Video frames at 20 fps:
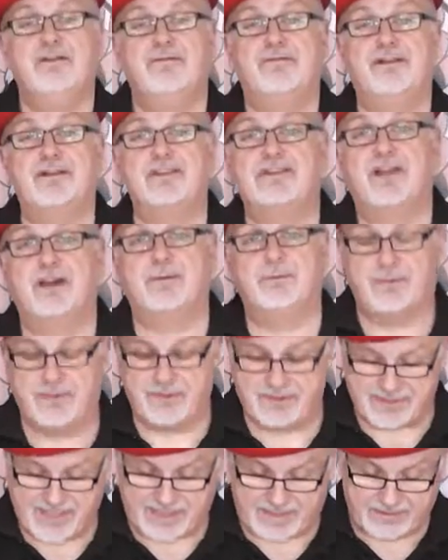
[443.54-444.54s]
first cup with
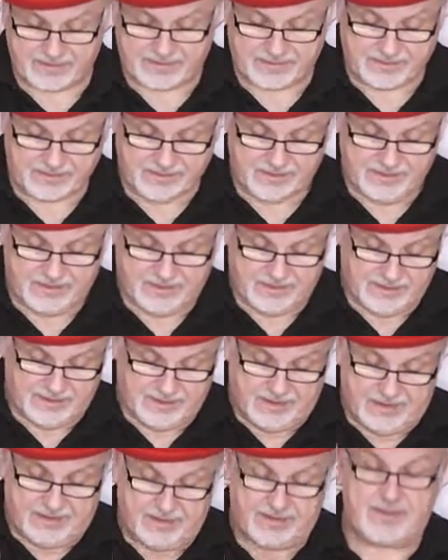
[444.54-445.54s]
the second,
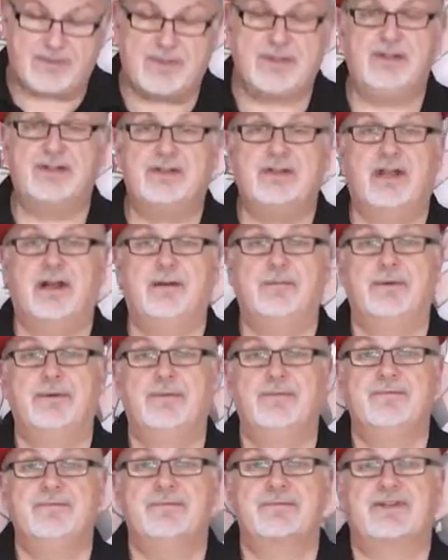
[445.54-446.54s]

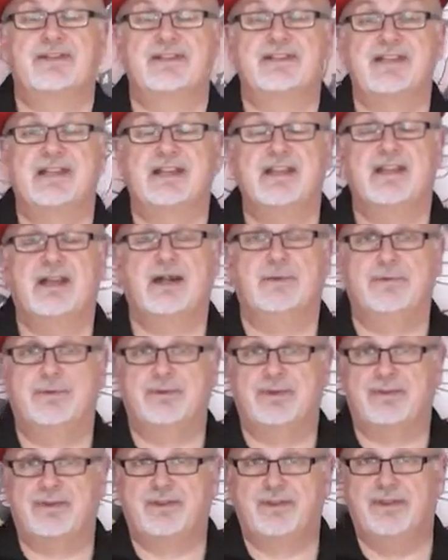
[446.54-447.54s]
the second cup
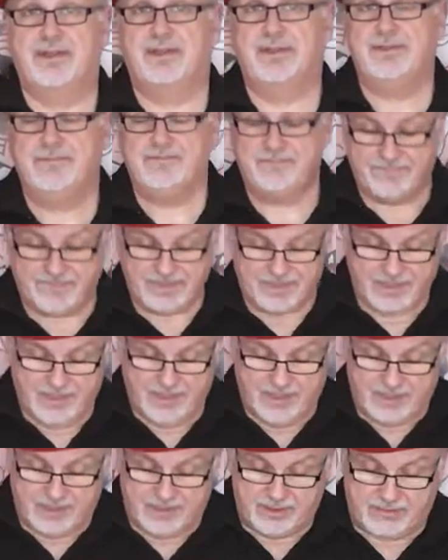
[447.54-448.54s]
with the third.
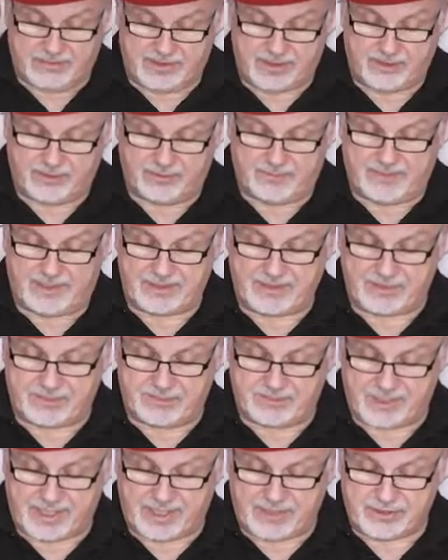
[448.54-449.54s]
You make your
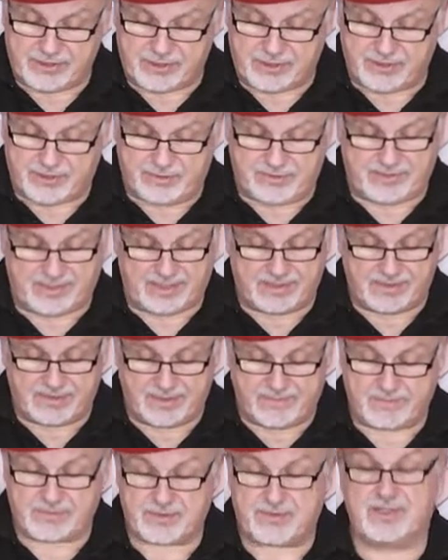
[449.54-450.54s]
magical gesture, you say
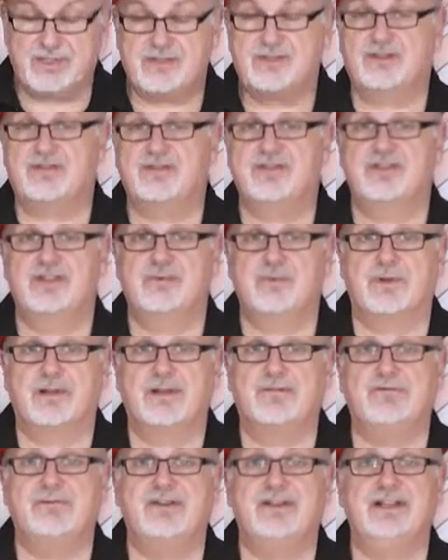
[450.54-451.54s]
supersonic sausages,
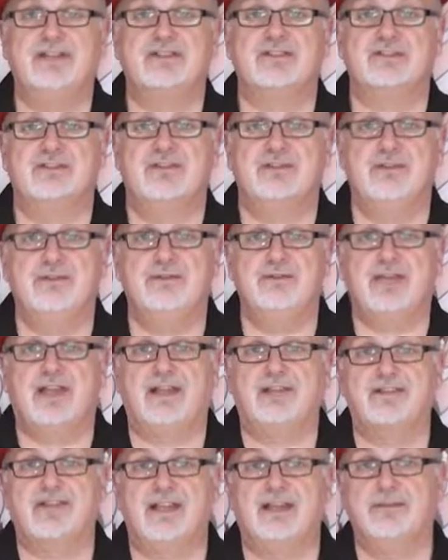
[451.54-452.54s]
whatever it is that
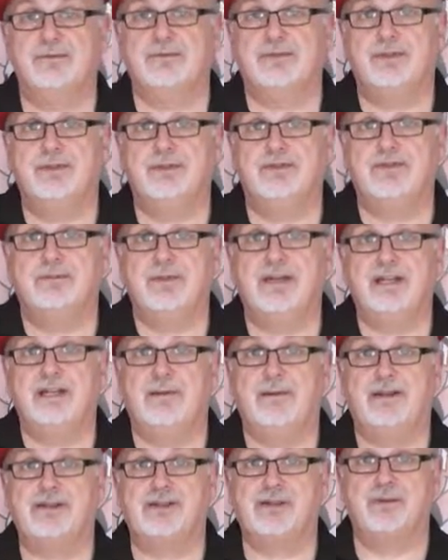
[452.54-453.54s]
you say or do to make
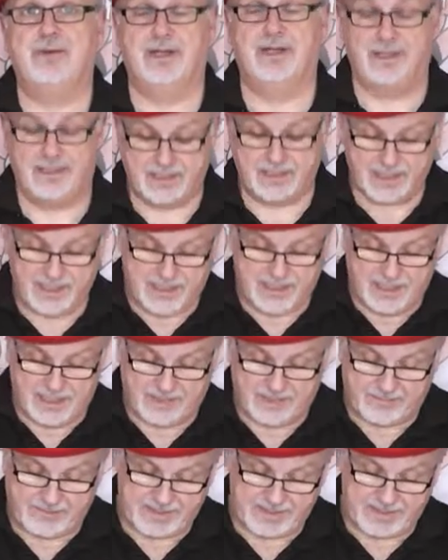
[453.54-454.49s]
the magic work. And